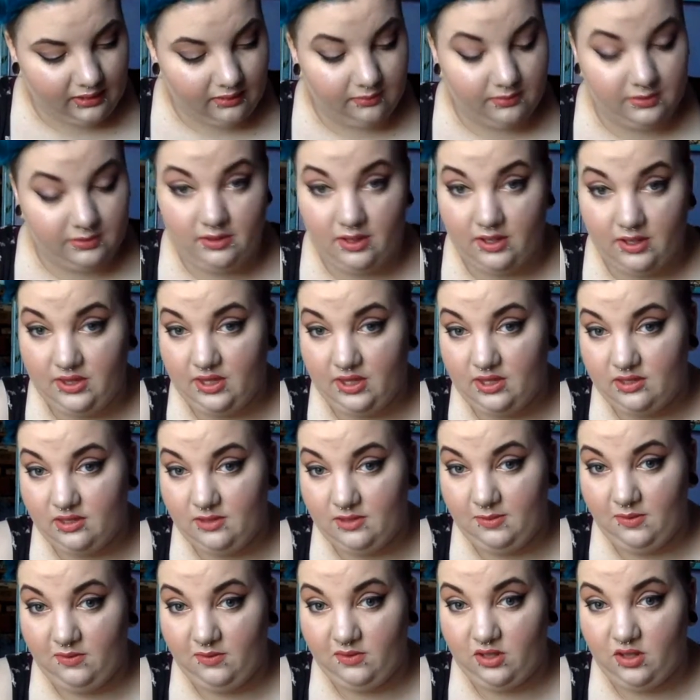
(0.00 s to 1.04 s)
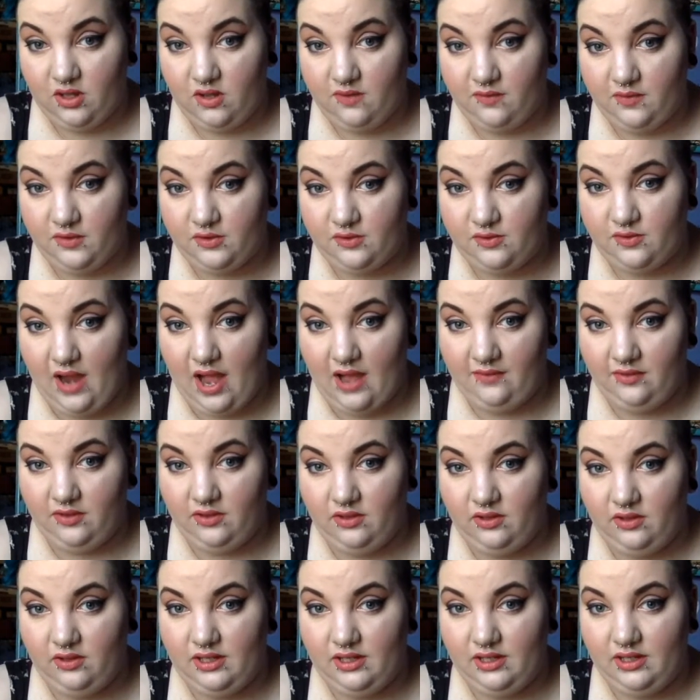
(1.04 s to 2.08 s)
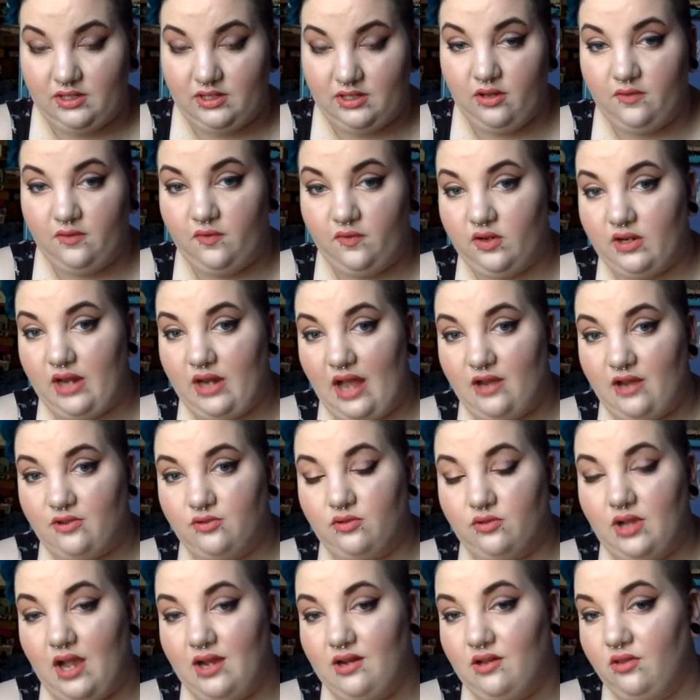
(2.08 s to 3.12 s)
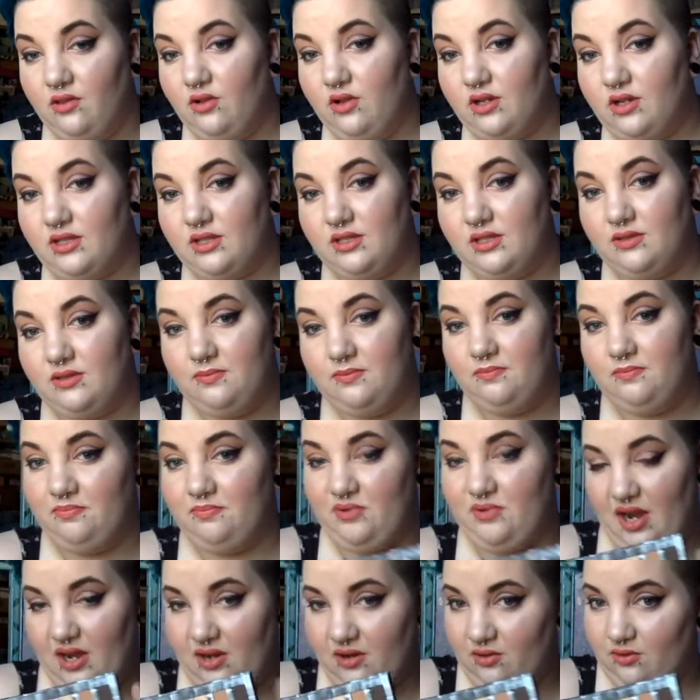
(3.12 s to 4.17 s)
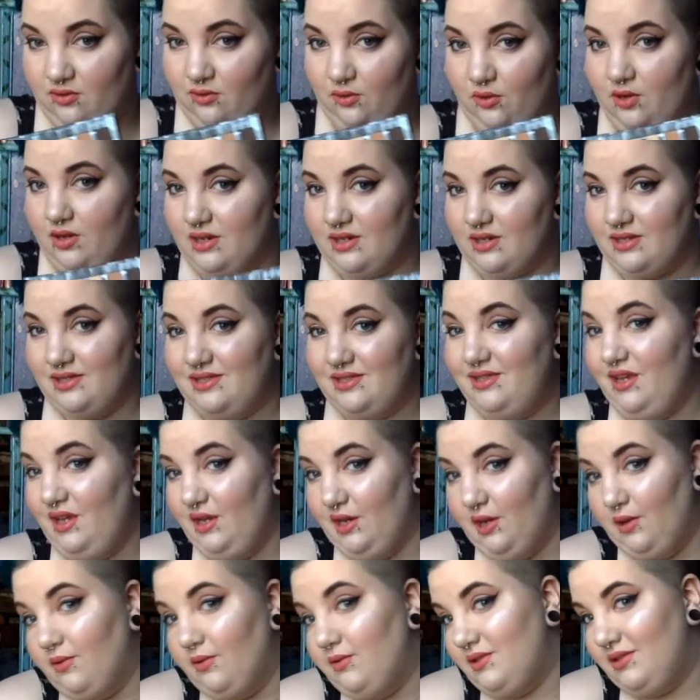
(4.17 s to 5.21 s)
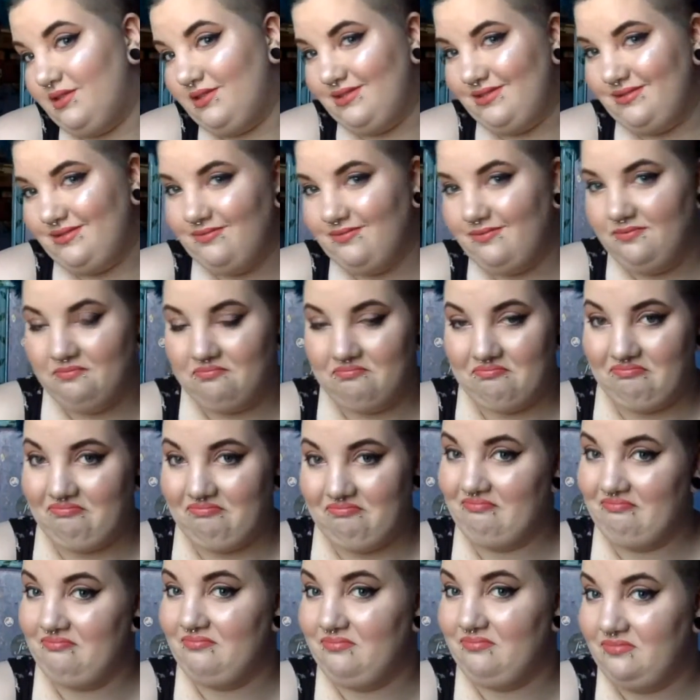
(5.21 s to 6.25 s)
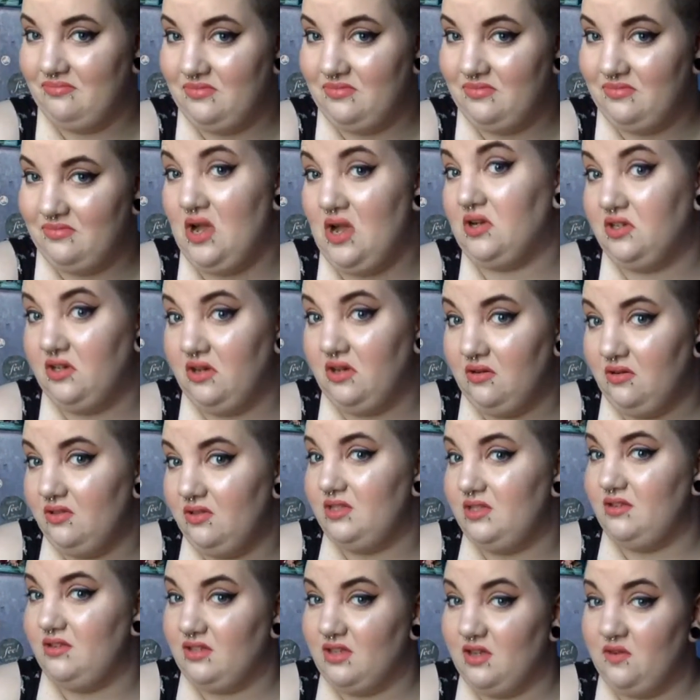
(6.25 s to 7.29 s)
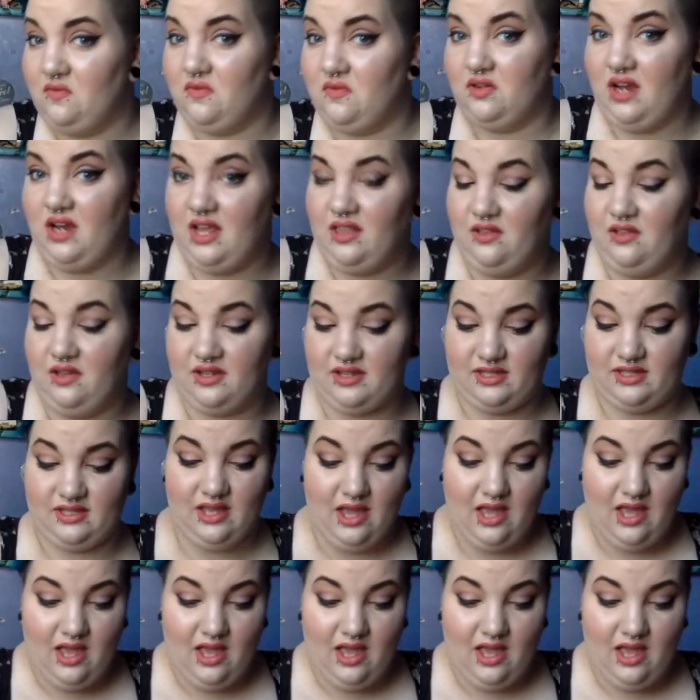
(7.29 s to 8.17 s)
So I think this would be really good for travel. It's good for natural kind of looks, brighter looks. You know, it's nocturnal, so it's good for night looks.